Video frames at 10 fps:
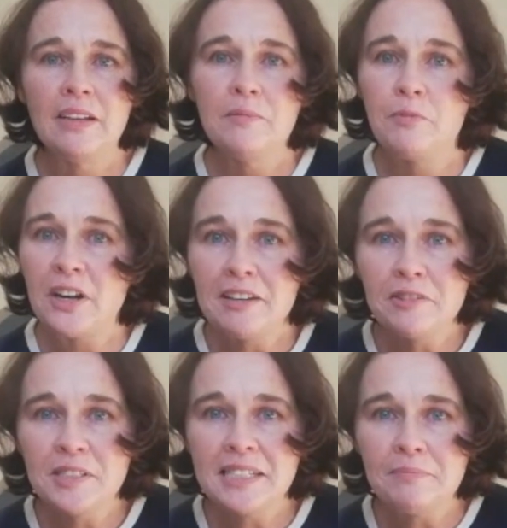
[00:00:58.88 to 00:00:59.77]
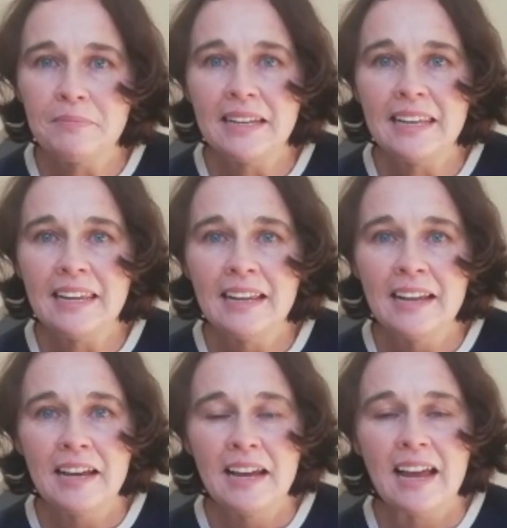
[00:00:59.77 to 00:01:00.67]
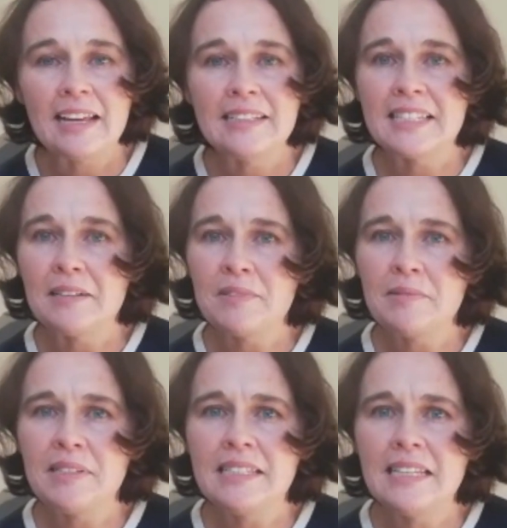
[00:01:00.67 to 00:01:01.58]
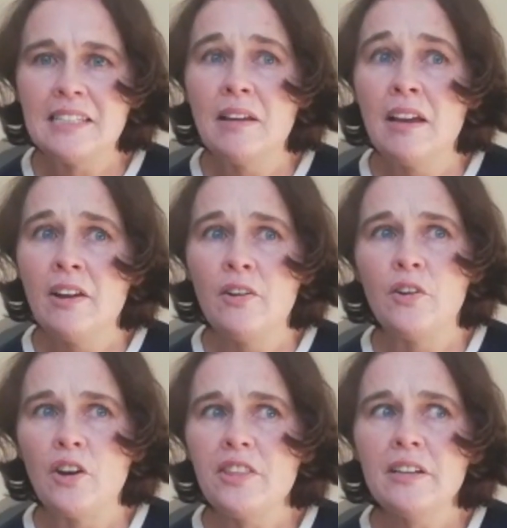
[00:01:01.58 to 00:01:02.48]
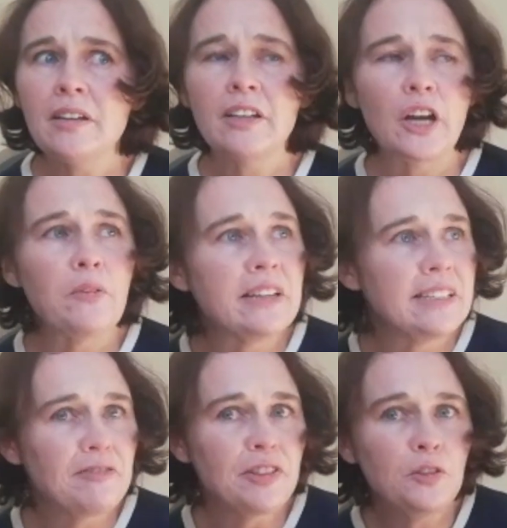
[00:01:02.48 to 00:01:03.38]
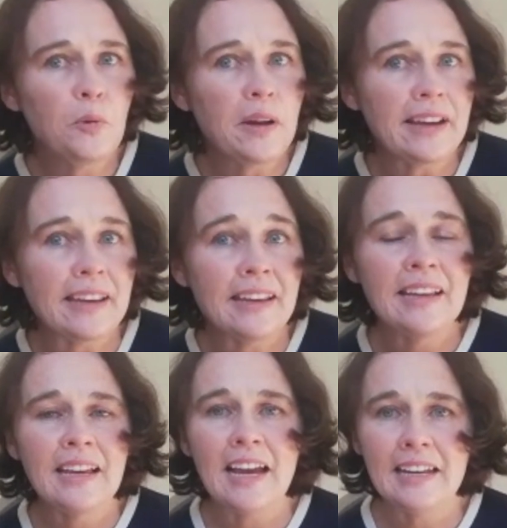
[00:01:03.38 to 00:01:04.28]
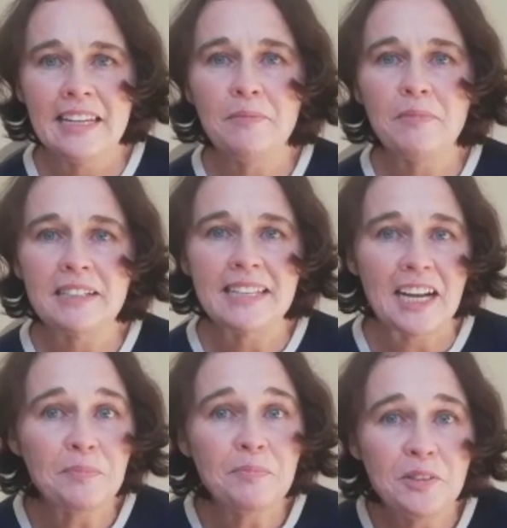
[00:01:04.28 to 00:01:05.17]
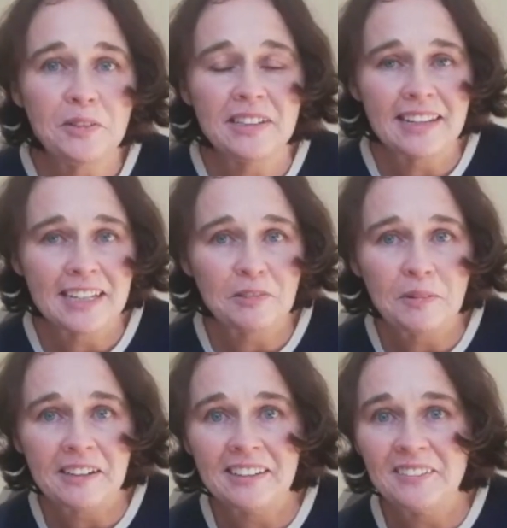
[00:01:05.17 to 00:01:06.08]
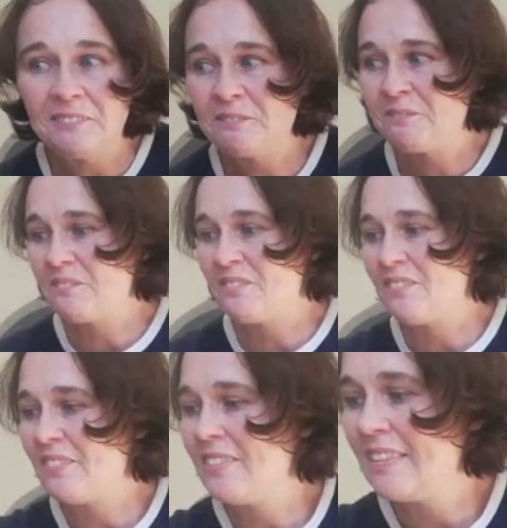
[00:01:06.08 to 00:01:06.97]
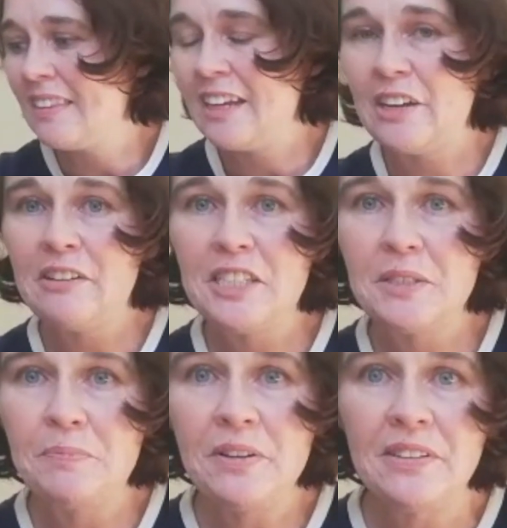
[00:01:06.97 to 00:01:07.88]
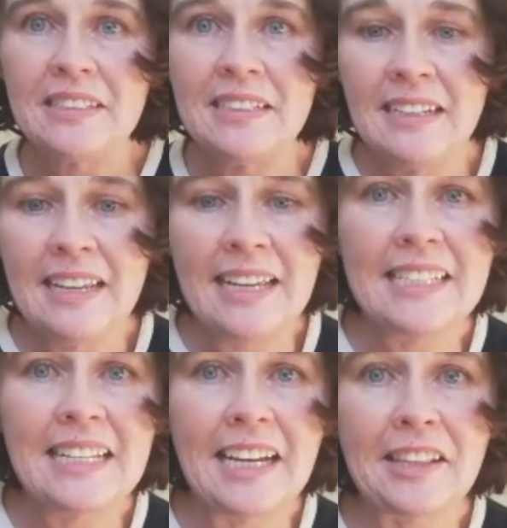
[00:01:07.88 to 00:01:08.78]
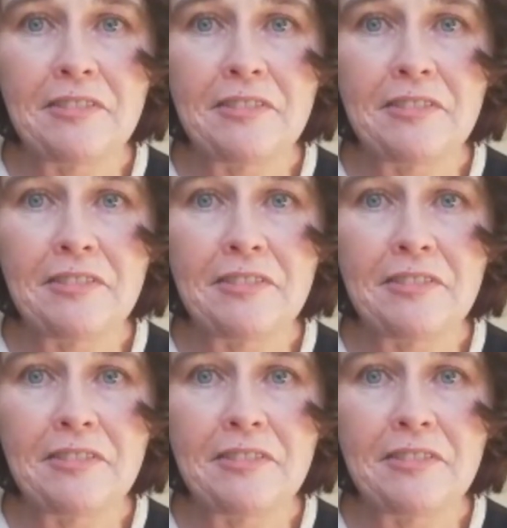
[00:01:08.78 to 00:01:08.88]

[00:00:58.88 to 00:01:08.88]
pray for somebody, and sometimes it says, rather go a different way, and He might help you in that way. Holy Spirit is like the